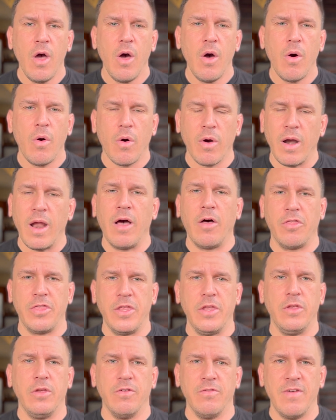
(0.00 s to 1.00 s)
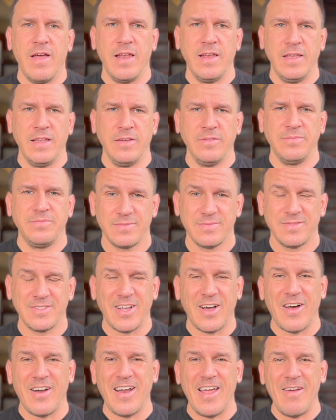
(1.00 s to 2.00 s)
or Healthy You Vending.
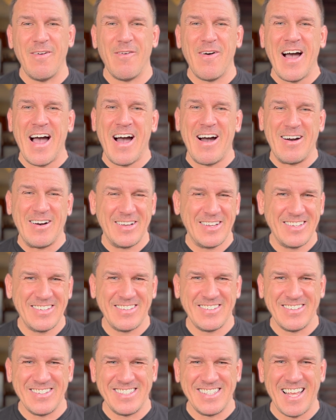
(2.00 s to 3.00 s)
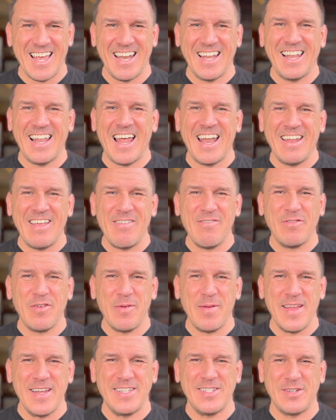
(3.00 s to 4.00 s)
All right, wow. Was that a lot of
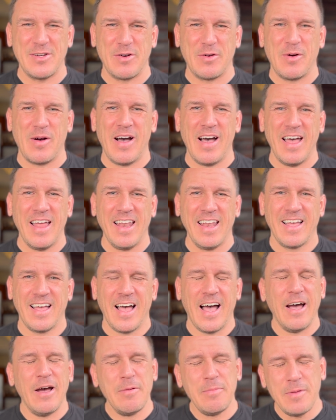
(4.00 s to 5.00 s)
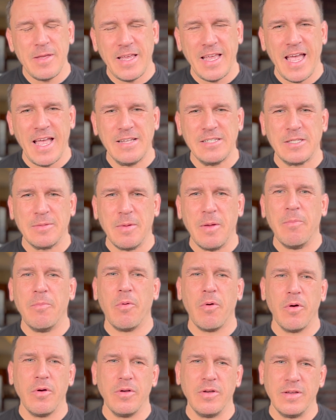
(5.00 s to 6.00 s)
information or what? I hope you gained some
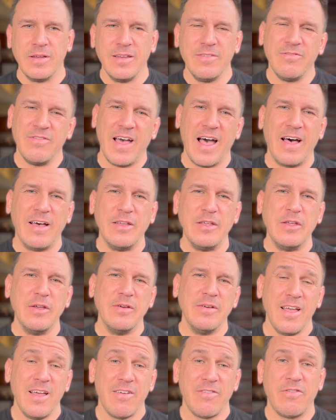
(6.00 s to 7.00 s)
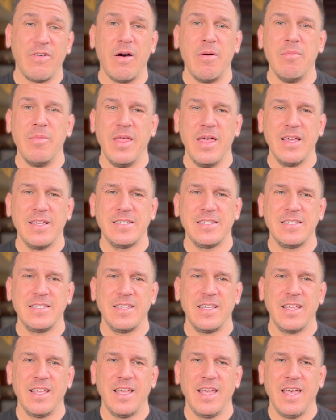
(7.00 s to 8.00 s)
important value from this
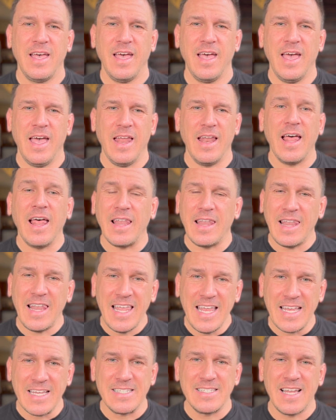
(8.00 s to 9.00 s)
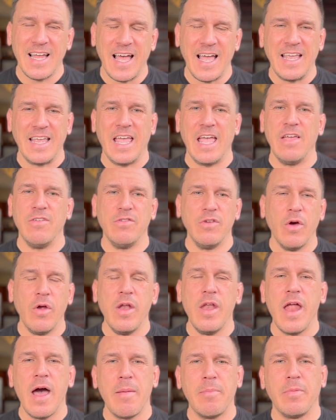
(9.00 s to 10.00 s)
and at least I gave you a
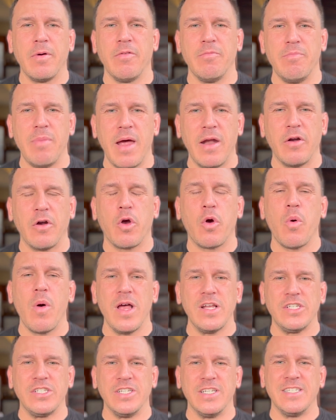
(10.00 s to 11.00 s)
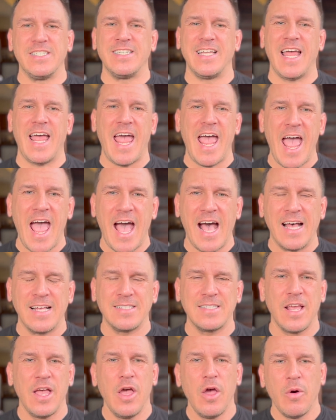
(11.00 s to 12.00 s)
number of better questions to
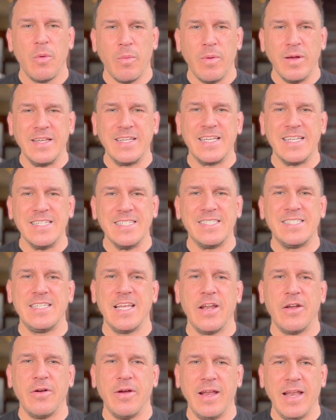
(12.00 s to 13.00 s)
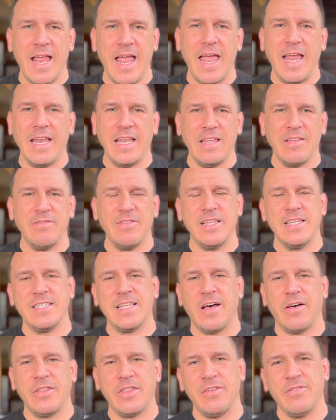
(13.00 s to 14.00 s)
ask when considering any of these
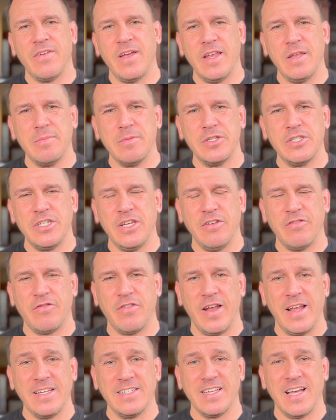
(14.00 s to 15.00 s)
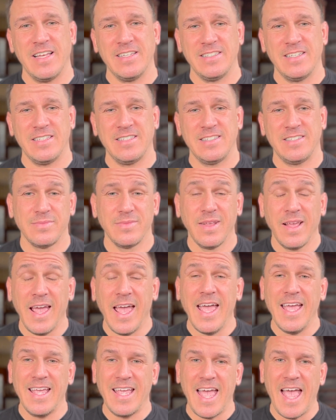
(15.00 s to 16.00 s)
healthy vending machine franchises,
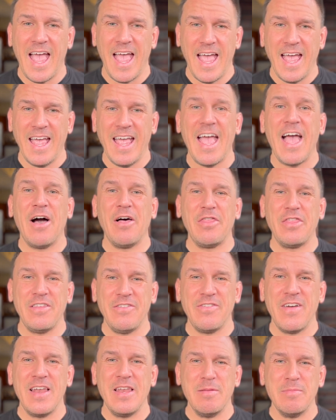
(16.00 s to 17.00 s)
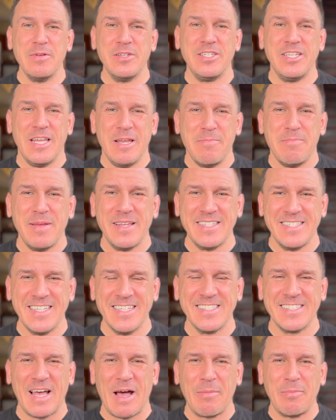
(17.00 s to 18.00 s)
aka healthy vending machine
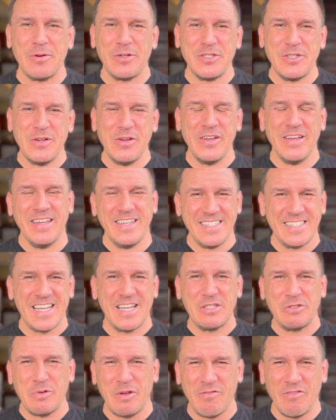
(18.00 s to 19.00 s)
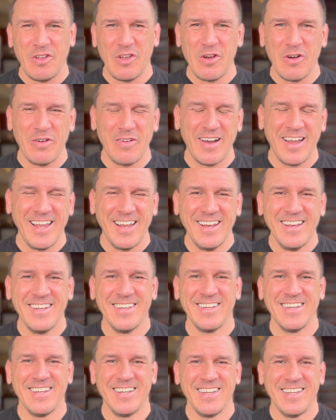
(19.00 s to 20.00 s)
business opportunities, as we've learned, right?
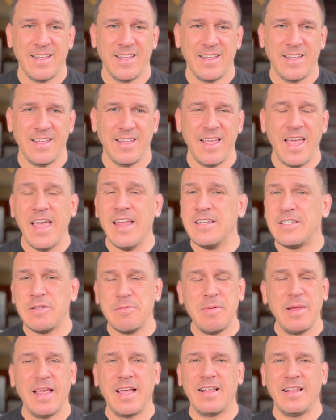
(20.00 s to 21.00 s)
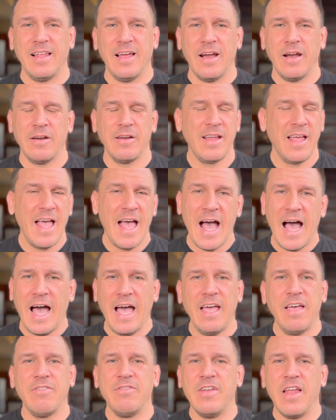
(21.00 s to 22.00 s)
And to be clear,
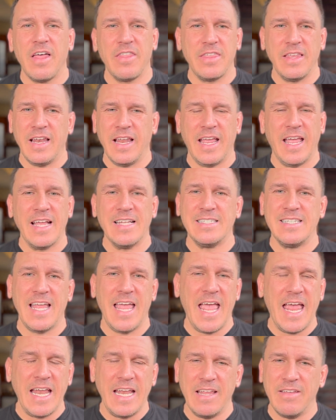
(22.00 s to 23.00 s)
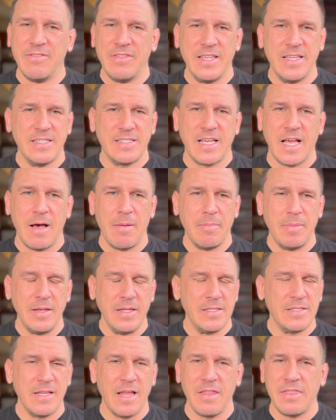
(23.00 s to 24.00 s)
I have nothing against any of these
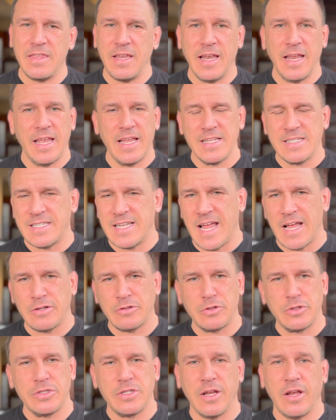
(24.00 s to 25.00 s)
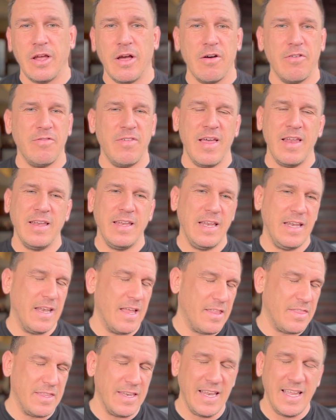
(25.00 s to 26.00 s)
companies, nothing against Naturals to Go vending,
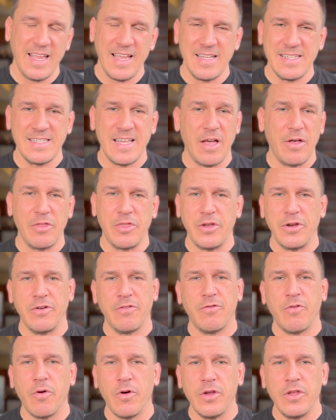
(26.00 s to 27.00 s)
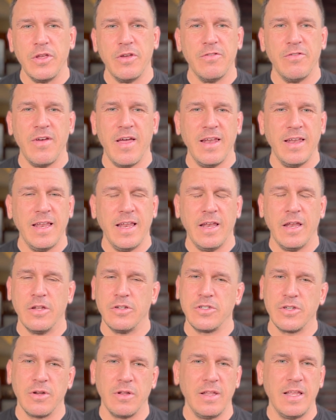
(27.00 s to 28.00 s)
nothing against Healthier for You vending,
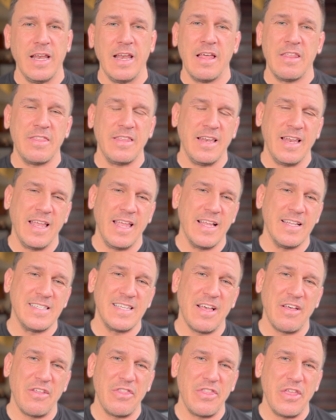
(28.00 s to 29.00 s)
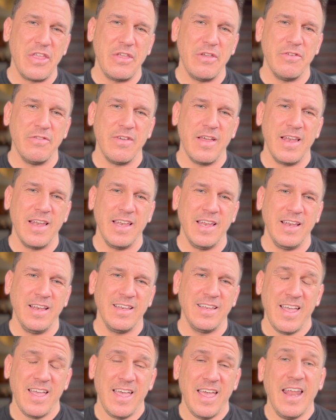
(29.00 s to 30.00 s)
and certainly nothing against Healthy You vending.
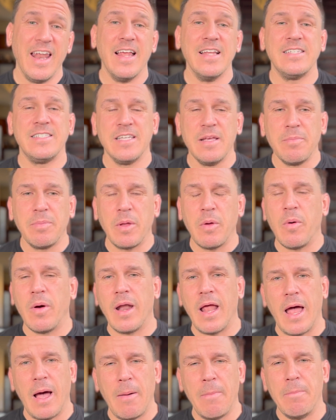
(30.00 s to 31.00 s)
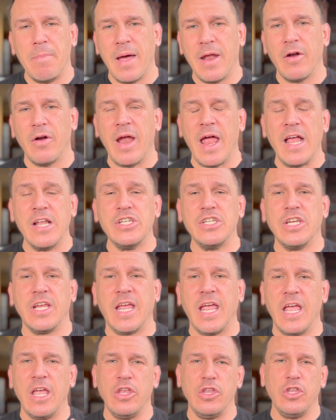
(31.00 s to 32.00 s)
And I simply want to help better
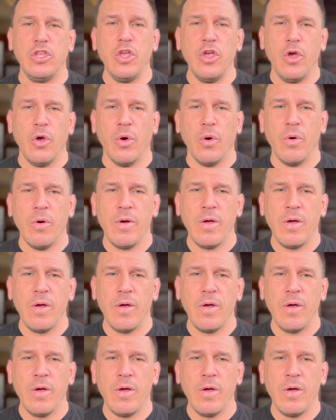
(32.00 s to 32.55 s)
educate you